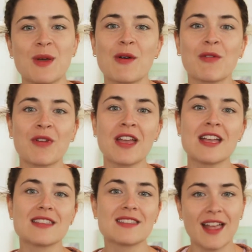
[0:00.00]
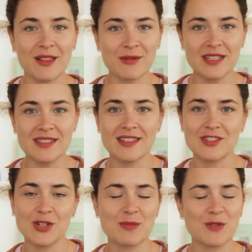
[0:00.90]
of salaries, in
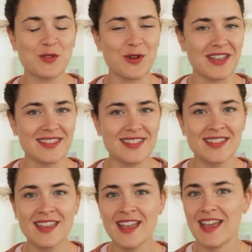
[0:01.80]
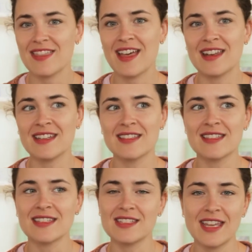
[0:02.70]
terms of trends. And that is
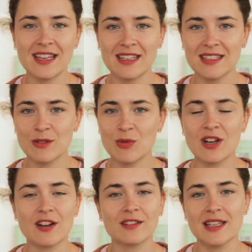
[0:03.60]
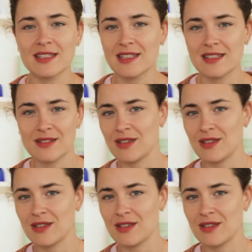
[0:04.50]
in tech, regardless of